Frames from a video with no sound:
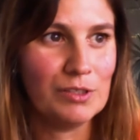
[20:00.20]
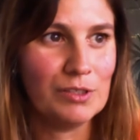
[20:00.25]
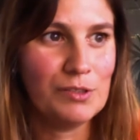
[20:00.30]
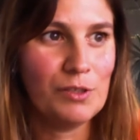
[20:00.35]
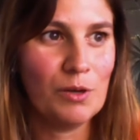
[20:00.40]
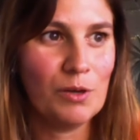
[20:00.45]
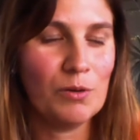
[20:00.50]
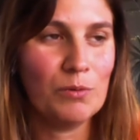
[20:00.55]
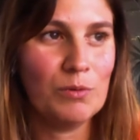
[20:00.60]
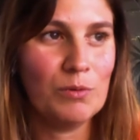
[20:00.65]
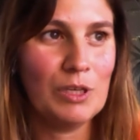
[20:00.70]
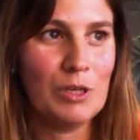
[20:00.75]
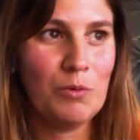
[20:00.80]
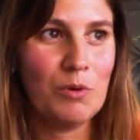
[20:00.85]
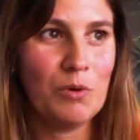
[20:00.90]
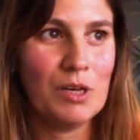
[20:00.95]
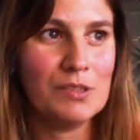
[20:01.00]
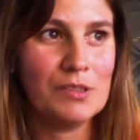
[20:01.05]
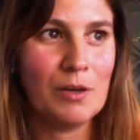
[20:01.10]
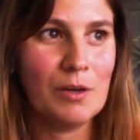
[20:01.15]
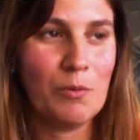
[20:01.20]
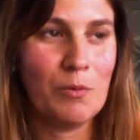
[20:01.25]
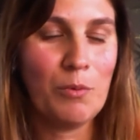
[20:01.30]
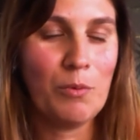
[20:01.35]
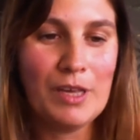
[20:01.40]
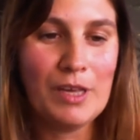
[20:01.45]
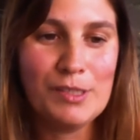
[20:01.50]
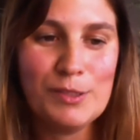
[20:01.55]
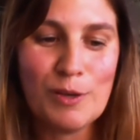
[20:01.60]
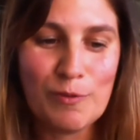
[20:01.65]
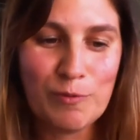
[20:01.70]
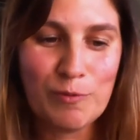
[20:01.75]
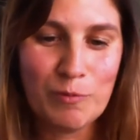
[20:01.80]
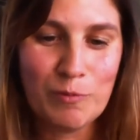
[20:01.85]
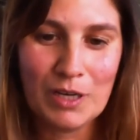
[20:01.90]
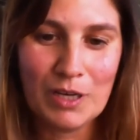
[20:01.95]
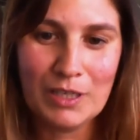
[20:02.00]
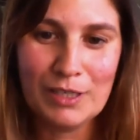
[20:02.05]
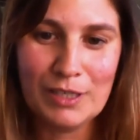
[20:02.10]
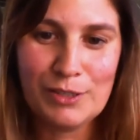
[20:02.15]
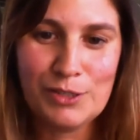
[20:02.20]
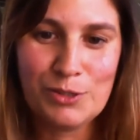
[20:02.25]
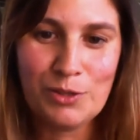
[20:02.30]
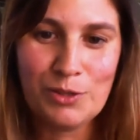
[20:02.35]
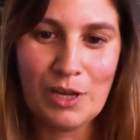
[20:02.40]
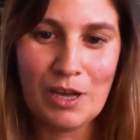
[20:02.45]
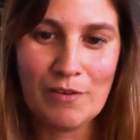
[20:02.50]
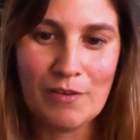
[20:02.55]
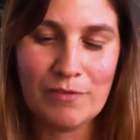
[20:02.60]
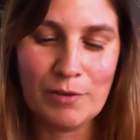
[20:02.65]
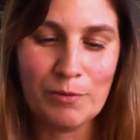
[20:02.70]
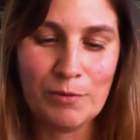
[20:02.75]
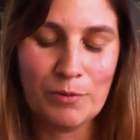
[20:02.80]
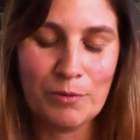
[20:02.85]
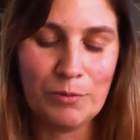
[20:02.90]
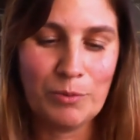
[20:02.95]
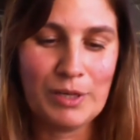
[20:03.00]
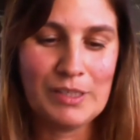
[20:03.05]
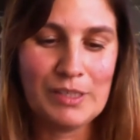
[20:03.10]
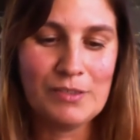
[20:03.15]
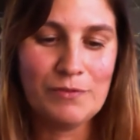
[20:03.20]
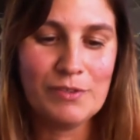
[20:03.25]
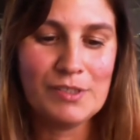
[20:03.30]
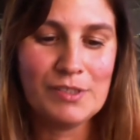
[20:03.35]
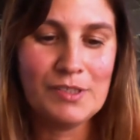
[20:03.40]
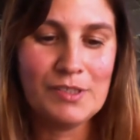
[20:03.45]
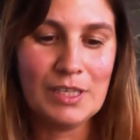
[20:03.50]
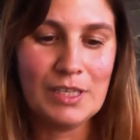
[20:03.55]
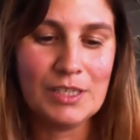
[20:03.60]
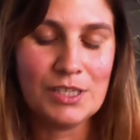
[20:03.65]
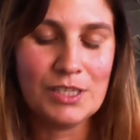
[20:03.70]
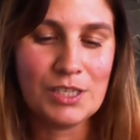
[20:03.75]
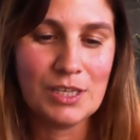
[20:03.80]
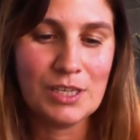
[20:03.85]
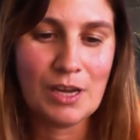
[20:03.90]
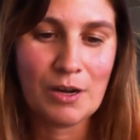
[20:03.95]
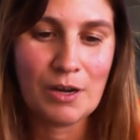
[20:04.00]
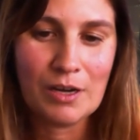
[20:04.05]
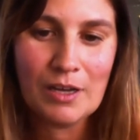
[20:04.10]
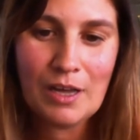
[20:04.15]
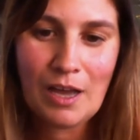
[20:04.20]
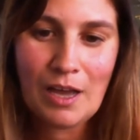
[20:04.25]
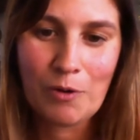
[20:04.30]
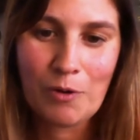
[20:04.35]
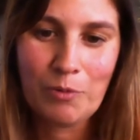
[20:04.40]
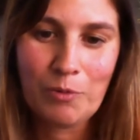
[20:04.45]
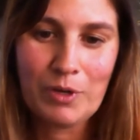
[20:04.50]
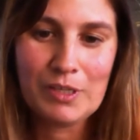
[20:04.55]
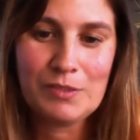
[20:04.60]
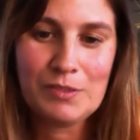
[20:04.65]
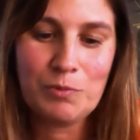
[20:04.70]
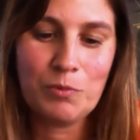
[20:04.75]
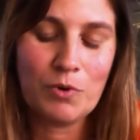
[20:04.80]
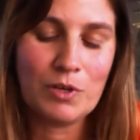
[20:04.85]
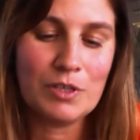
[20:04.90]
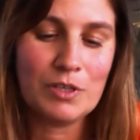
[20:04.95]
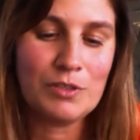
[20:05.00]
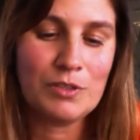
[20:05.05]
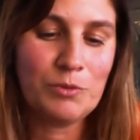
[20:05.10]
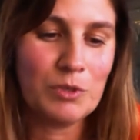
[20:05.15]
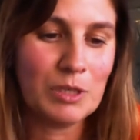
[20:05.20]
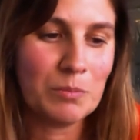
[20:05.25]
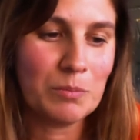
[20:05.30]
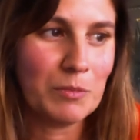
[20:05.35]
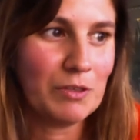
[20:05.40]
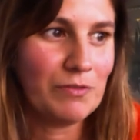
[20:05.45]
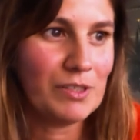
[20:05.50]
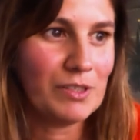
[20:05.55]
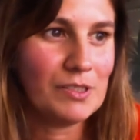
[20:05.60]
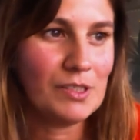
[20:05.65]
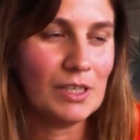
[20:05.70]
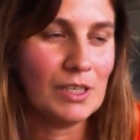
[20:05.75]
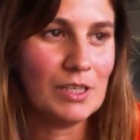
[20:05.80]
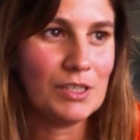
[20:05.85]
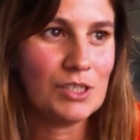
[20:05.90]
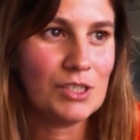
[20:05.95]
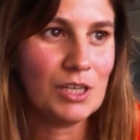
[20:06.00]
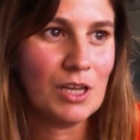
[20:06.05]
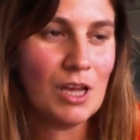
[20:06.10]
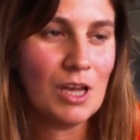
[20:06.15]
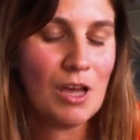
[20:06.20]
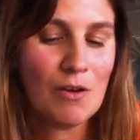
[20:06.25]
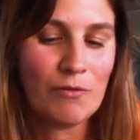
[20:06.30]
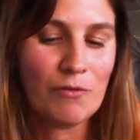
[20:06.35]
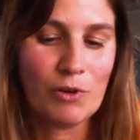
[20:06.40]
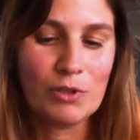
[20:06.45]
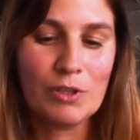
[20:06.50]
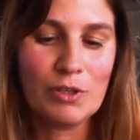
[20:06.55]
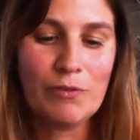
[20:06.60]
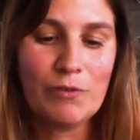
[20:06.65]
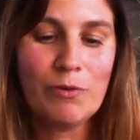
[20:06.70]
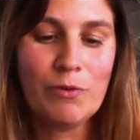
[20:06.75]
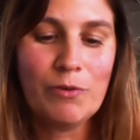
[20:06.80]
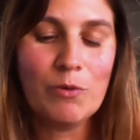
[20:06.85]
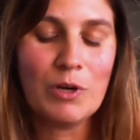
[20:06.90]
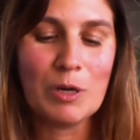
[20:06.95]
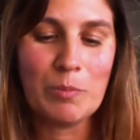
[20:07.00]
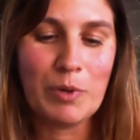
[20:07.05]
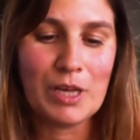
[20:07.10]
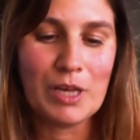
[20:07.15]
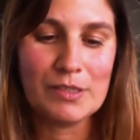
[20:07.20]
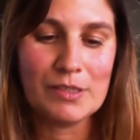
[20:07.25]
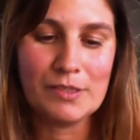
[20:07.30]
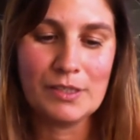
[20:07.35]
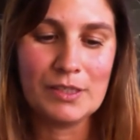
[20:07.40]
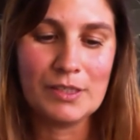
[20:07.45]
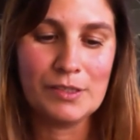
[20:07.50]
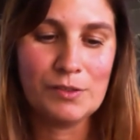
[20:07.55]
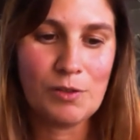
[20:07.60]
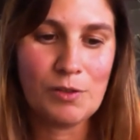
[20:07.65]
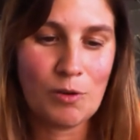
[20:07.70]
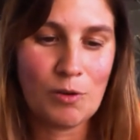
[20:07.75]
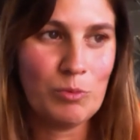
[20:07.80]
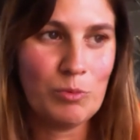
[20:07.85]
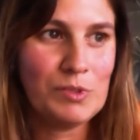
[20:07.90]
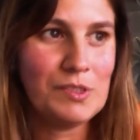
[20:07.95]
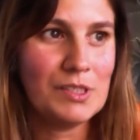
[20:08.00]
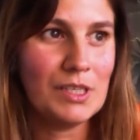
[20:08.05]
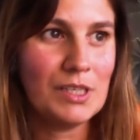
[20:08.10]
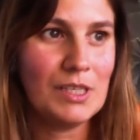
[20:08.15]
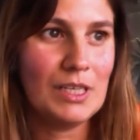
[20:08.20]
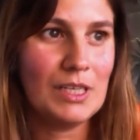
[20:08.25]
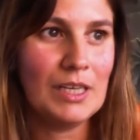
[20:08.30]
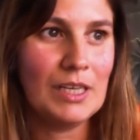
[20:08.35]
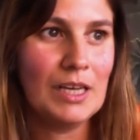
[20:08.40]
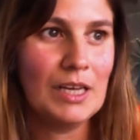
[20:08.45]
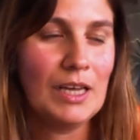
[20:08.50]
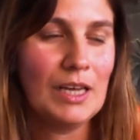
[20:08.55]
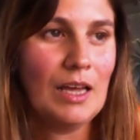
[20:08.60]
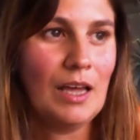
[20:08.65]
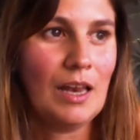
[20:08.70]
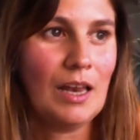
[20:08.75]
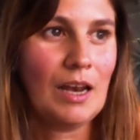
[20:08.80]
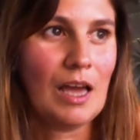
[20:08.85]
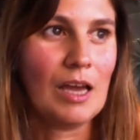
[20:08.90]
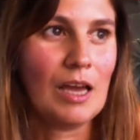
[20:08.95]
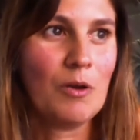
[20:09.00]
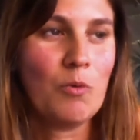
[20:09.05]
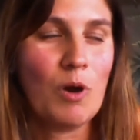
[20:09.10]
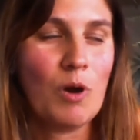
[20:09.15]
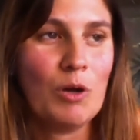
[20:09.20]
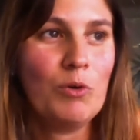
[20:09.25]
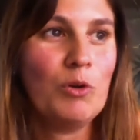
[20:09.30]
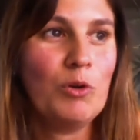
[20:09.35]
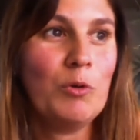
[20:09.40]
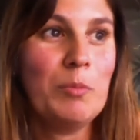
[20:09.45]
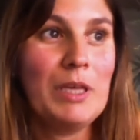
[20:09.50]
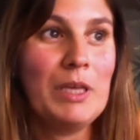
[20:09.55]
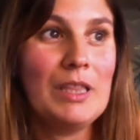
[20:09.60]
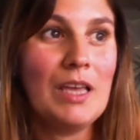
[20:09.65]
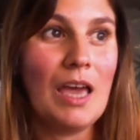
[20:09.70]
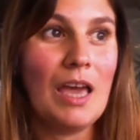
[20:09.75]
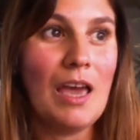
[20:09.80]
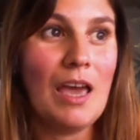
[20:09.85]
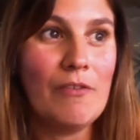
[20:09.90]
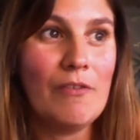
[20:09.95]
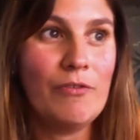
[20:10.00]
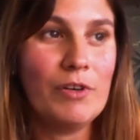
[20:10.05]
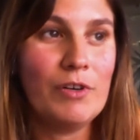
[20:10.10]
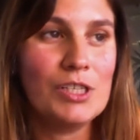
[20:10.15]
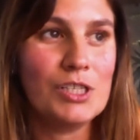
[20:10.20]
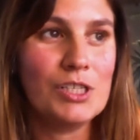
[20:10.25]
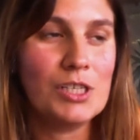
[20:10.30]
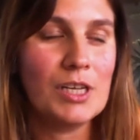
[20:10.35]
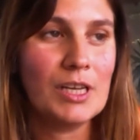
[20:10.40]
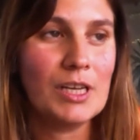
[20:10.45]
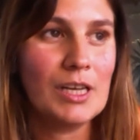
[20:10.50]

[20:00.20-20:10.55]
So it was a waste of money to have a waste facility, a wastewater treatment facility for the full capacity. So we study like what would be the average